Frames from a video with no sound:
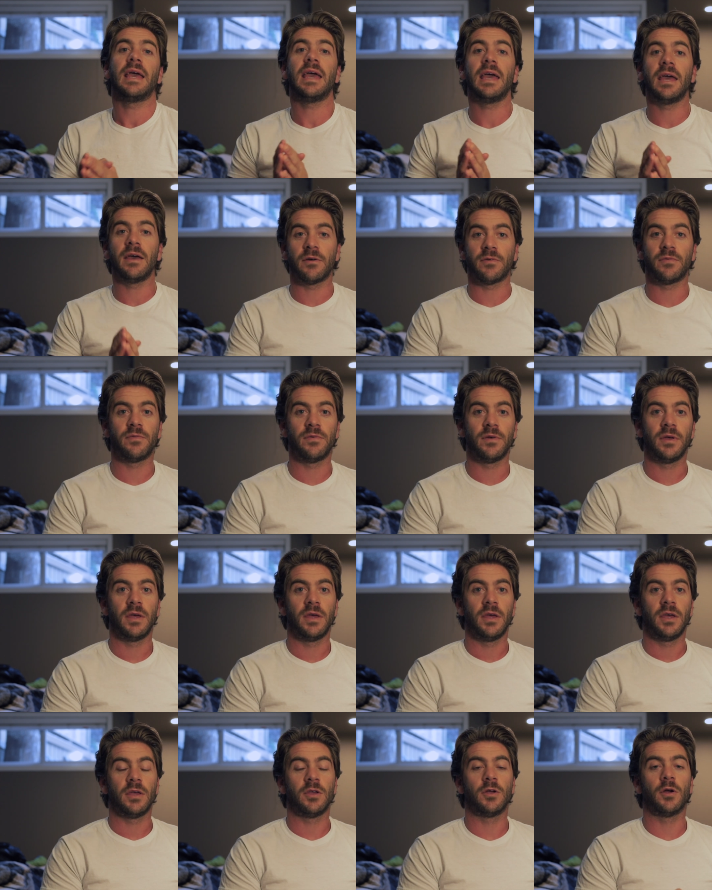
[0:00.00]
If
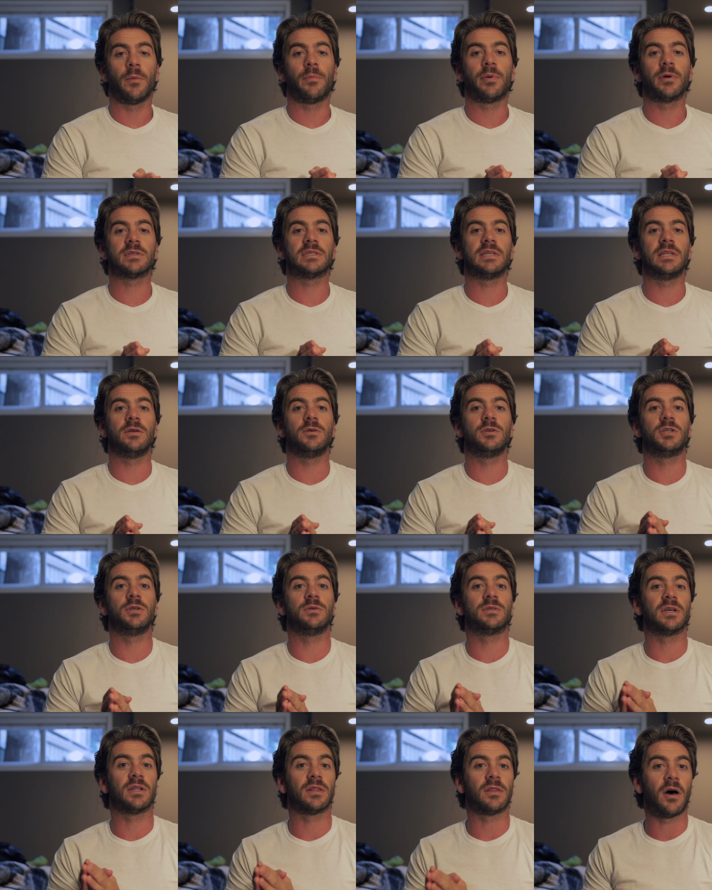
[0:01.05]
you're a person who
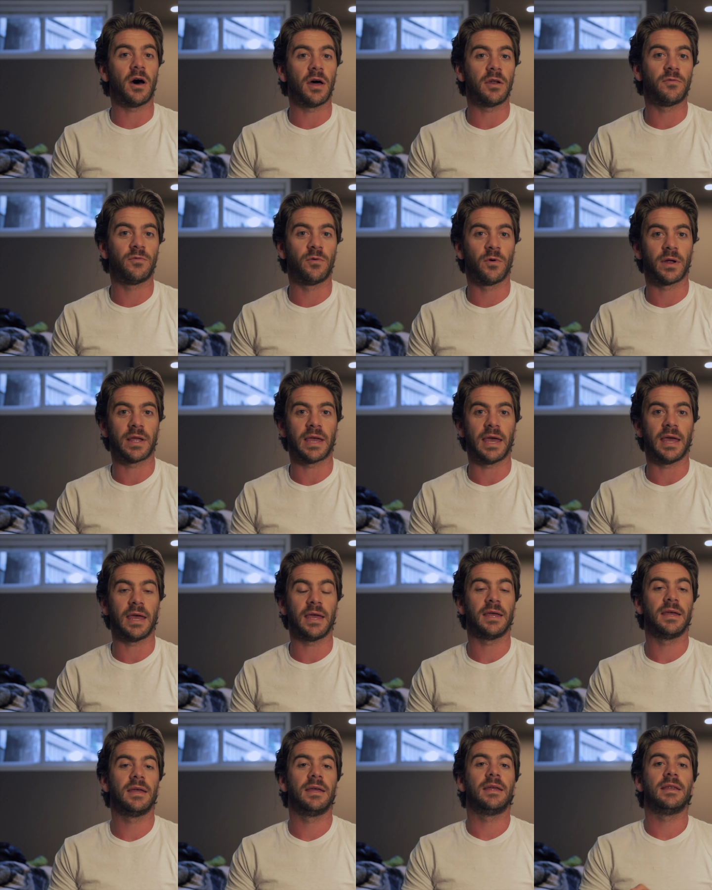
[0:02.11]
shoots a lot of
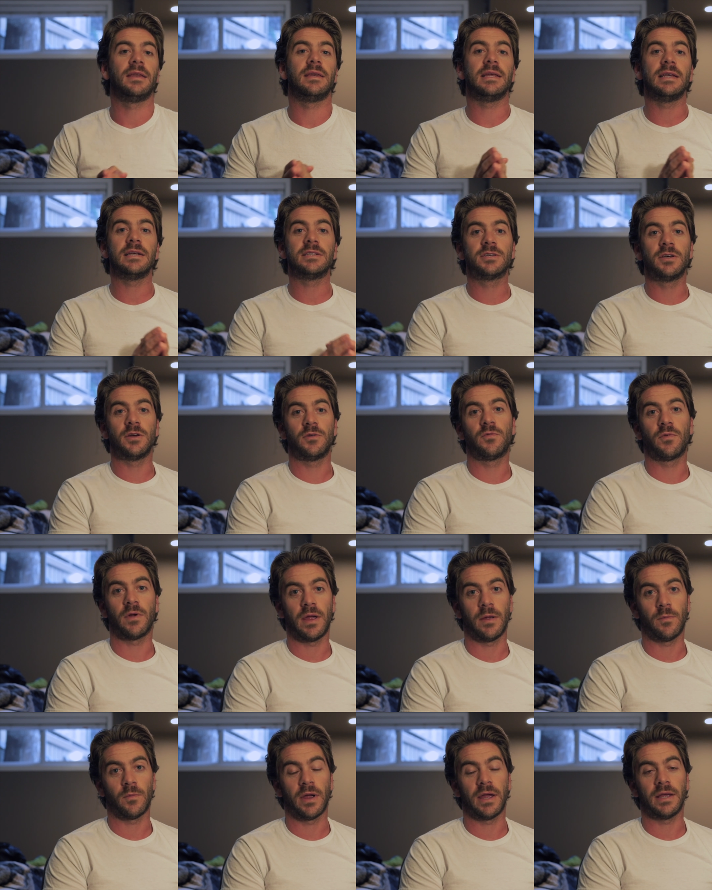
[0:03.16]
4K, needs good
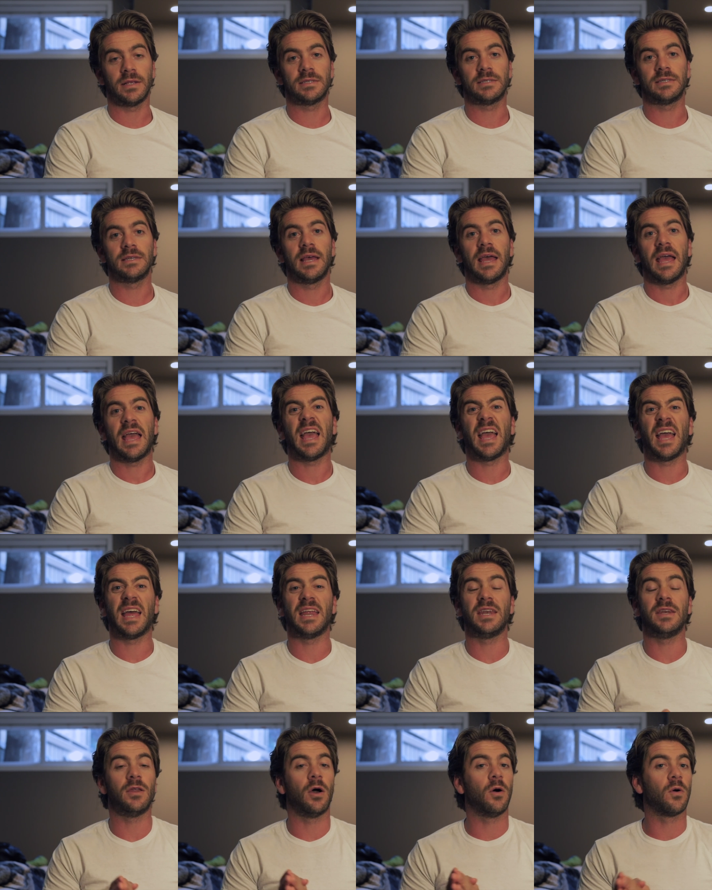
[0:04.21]
frame rates,
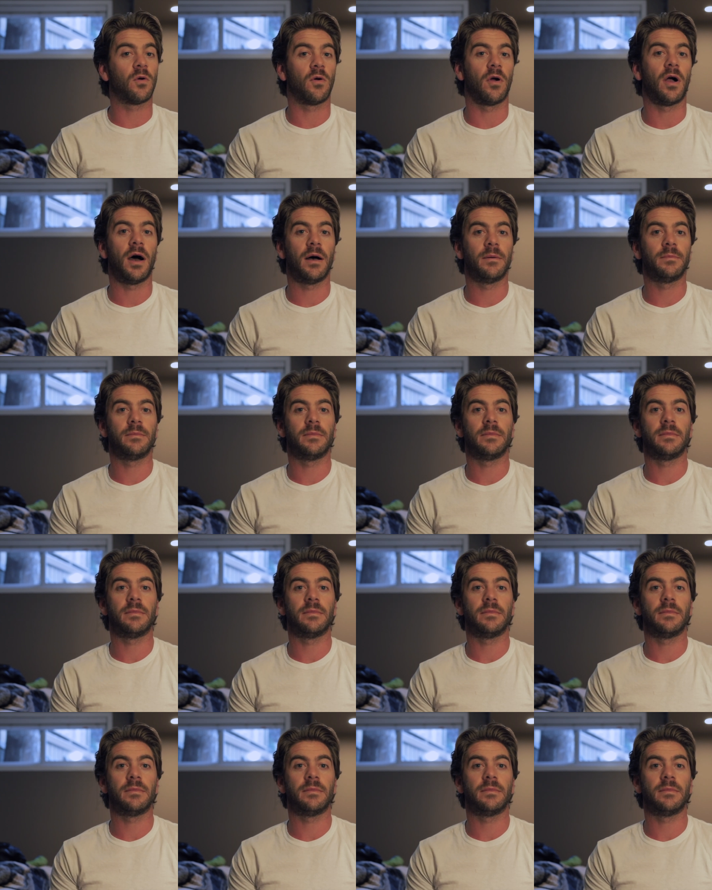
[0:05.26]
and no crop,